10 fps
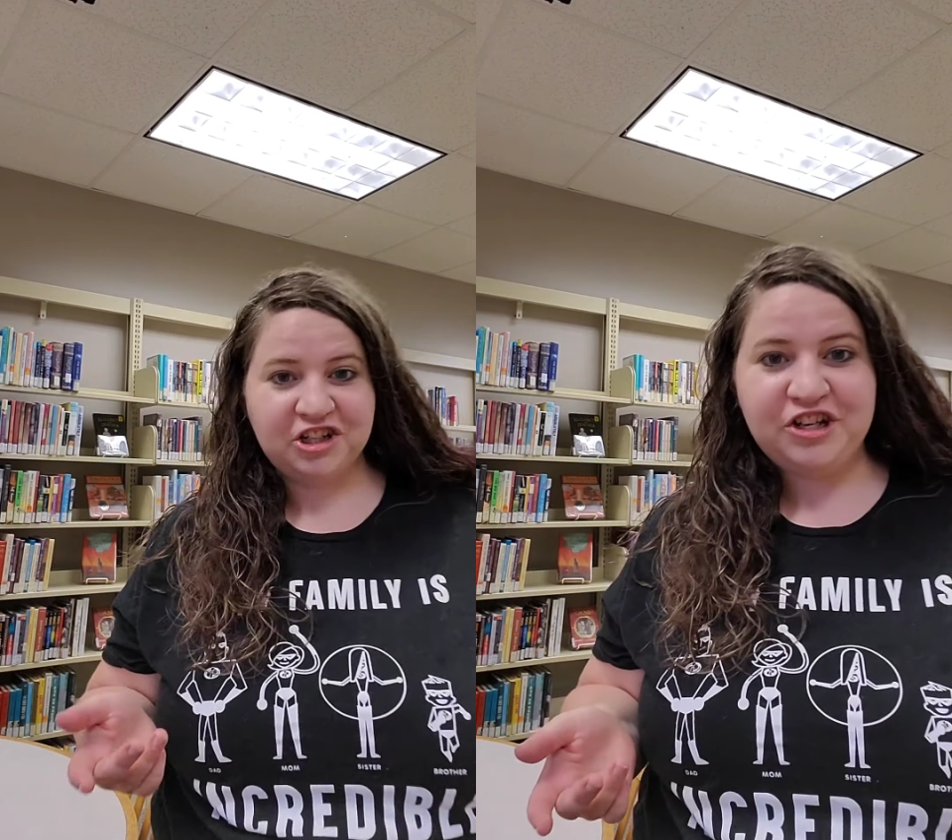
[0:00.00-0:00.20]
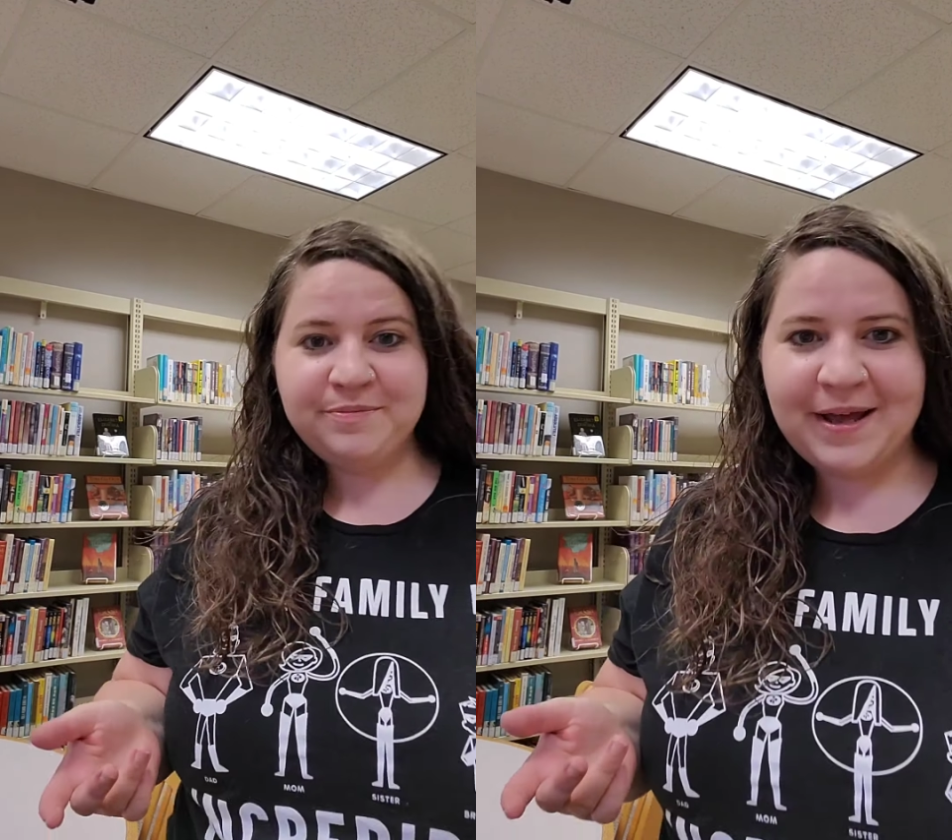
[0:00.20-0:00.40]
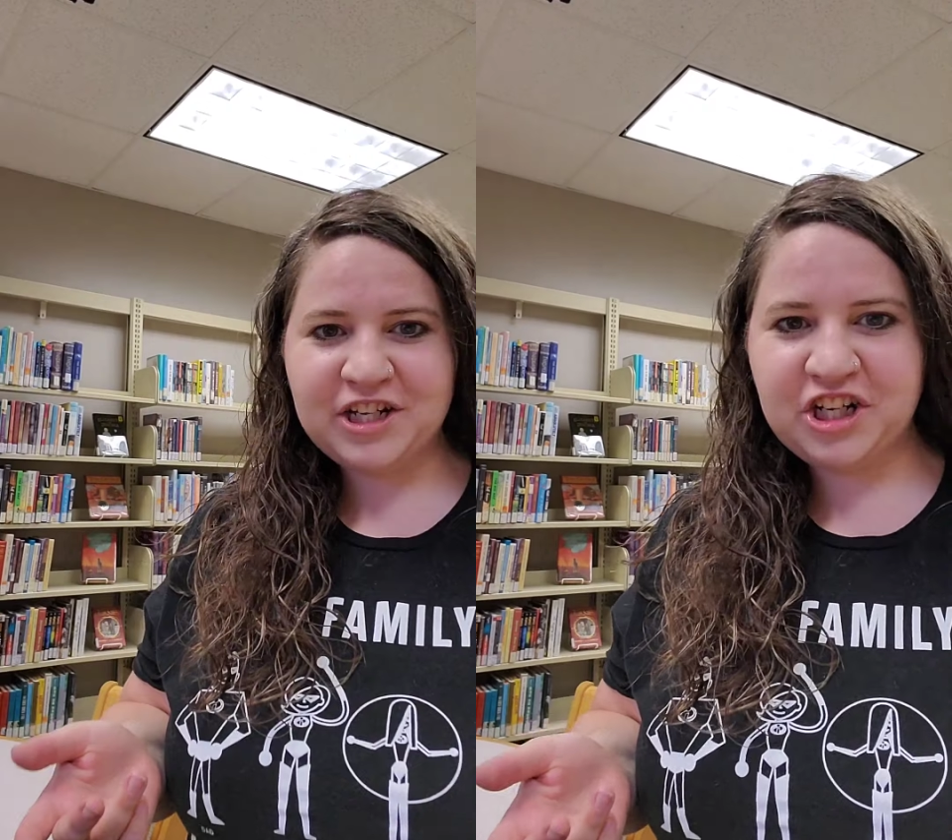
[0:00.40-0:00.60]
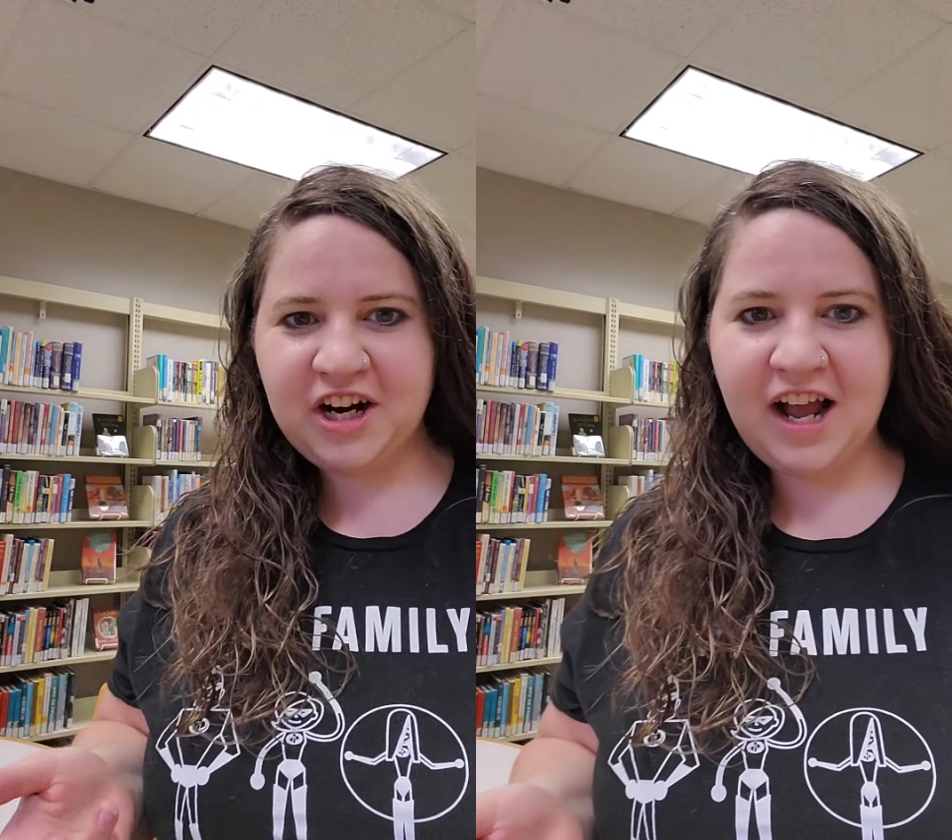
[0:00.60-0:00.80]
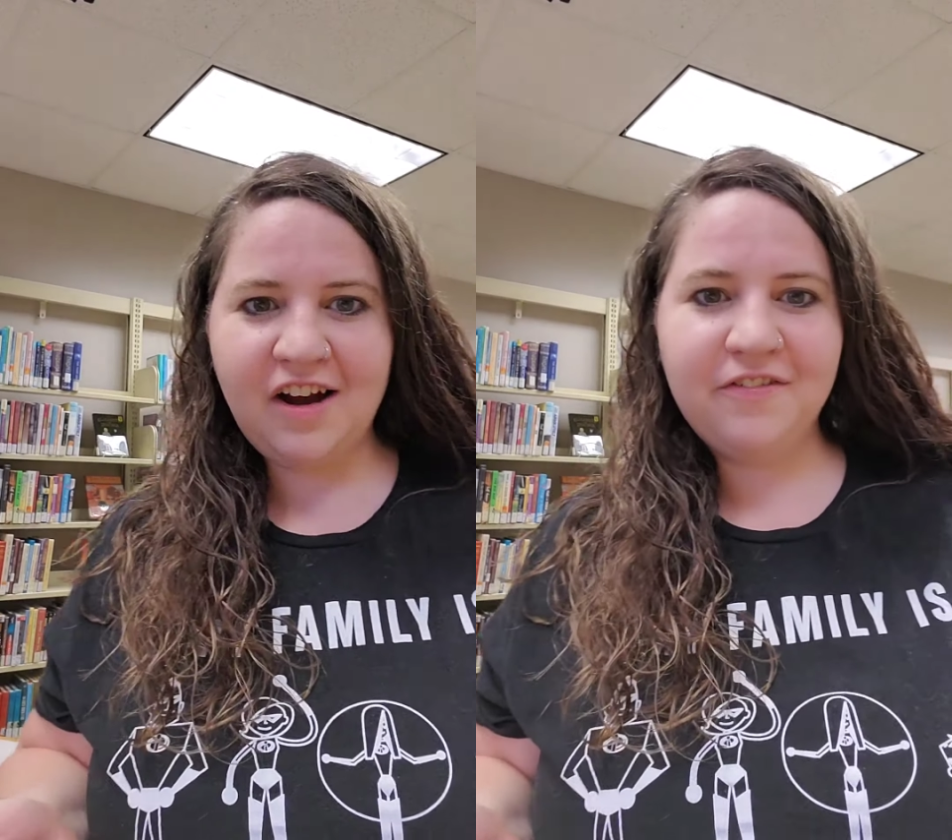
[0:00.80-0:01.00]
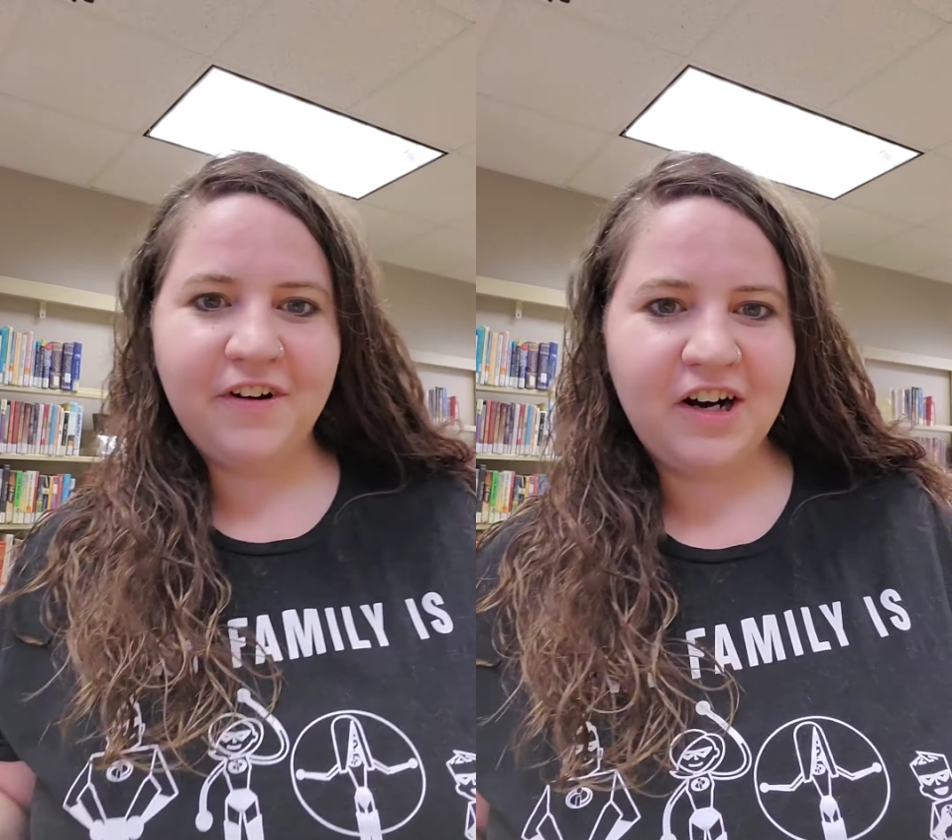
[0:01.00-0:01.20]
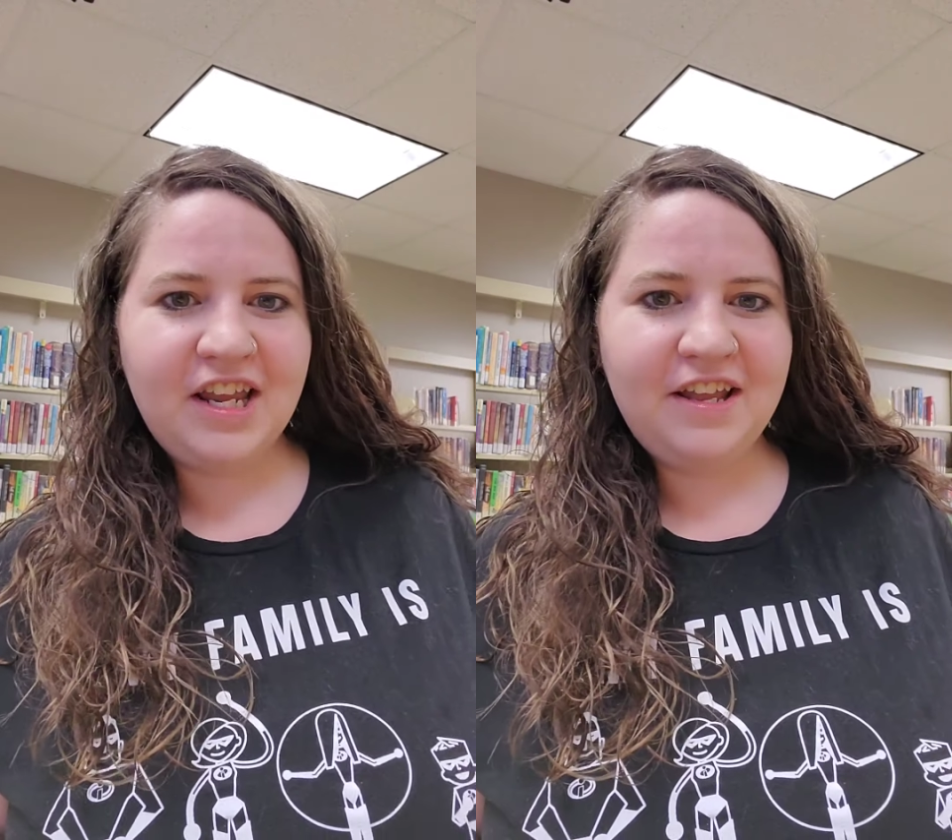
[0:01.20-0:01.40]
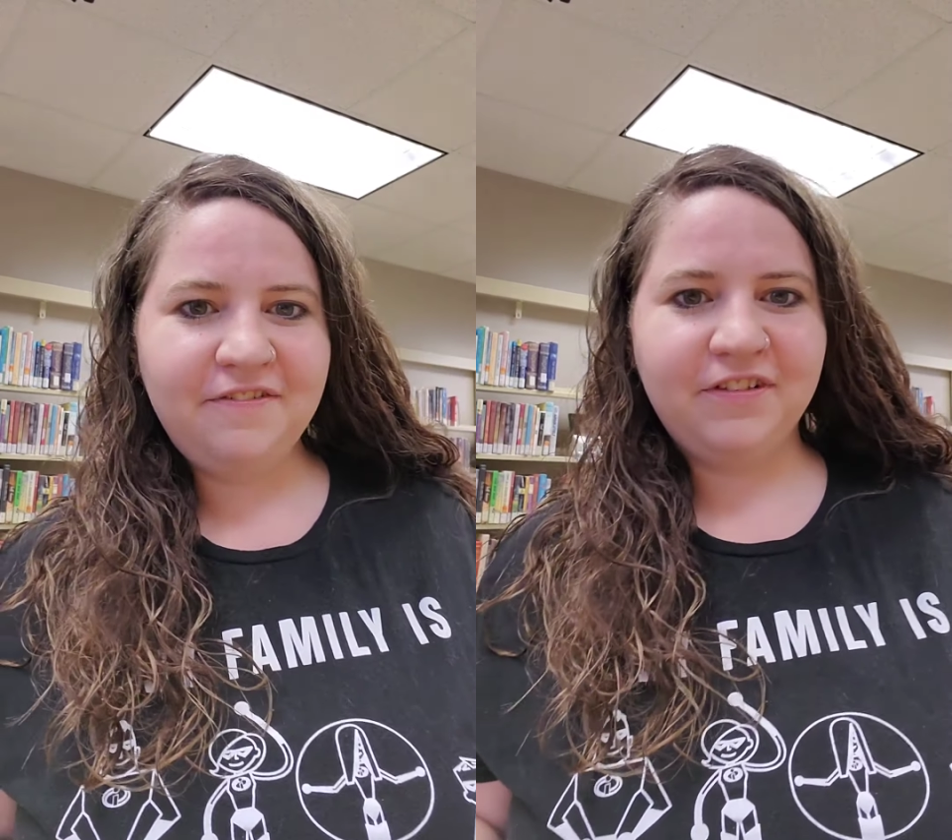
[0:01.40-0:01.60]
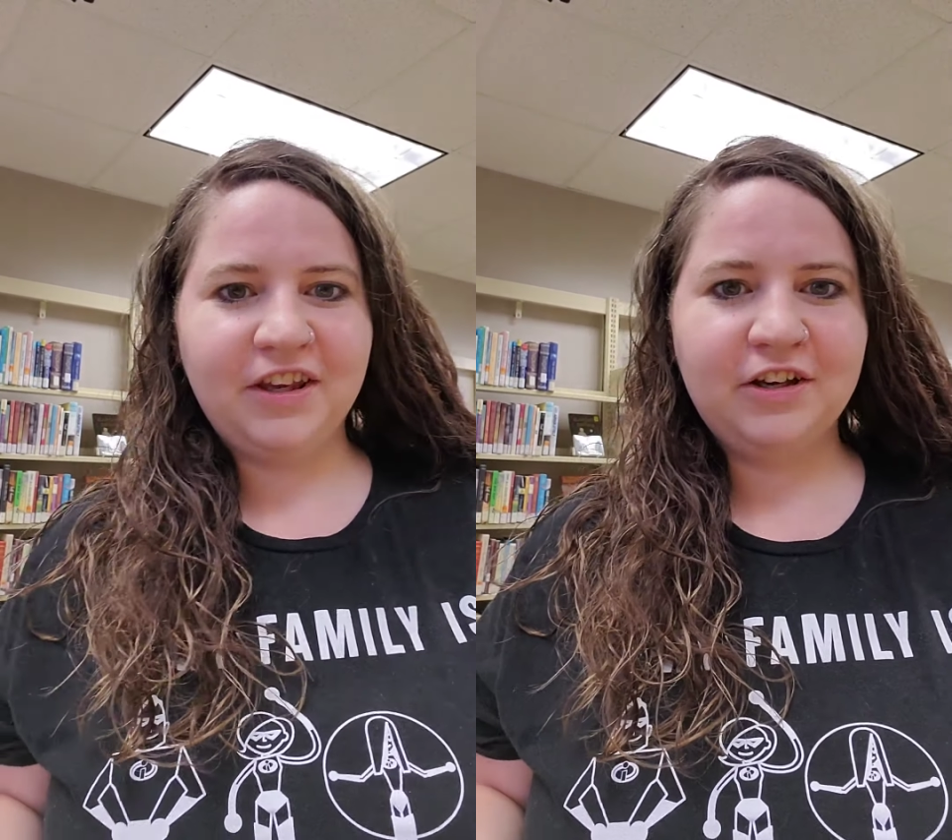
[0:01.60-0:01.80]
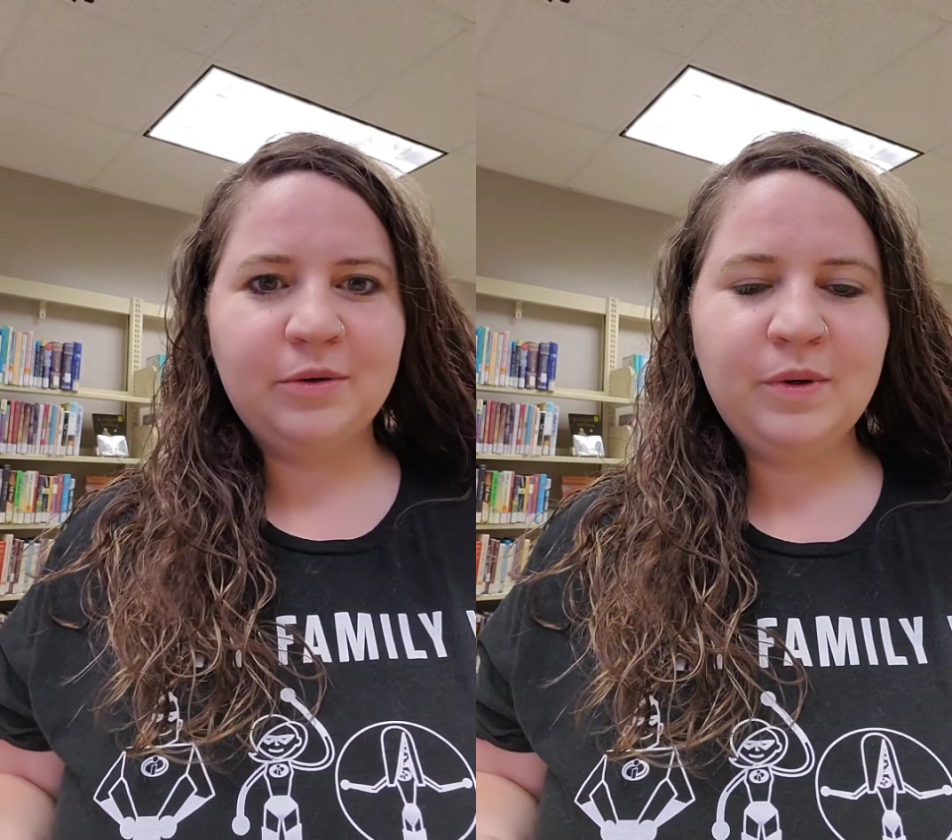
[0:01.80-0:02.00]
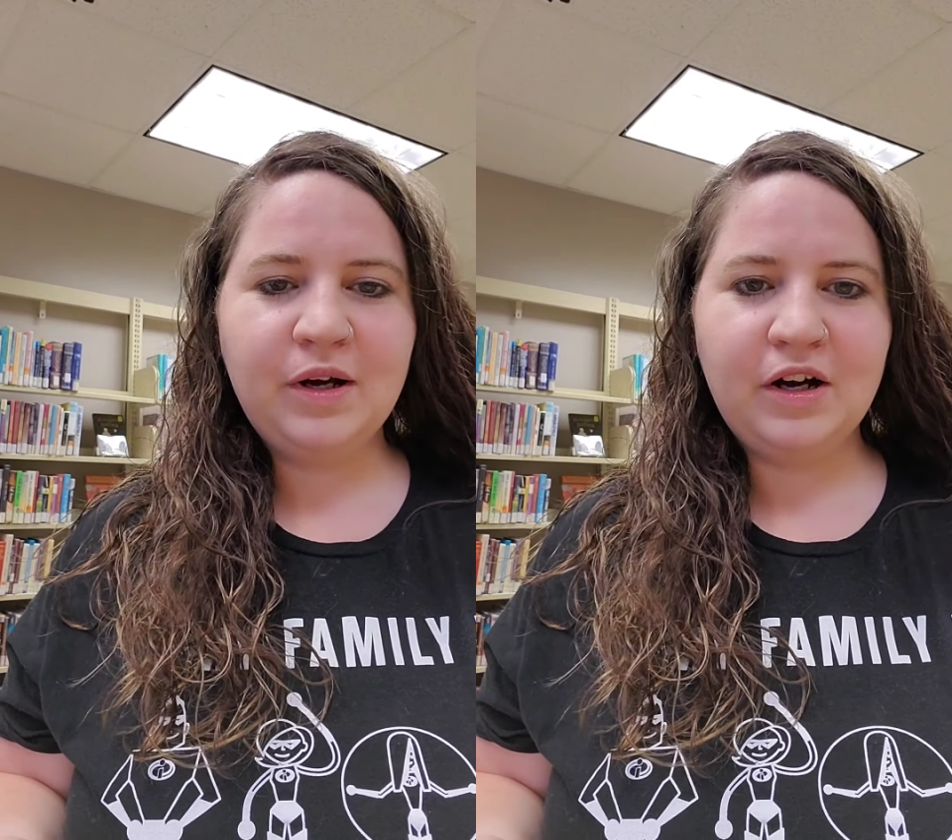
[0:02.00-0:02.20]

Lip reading: you measure how far he flew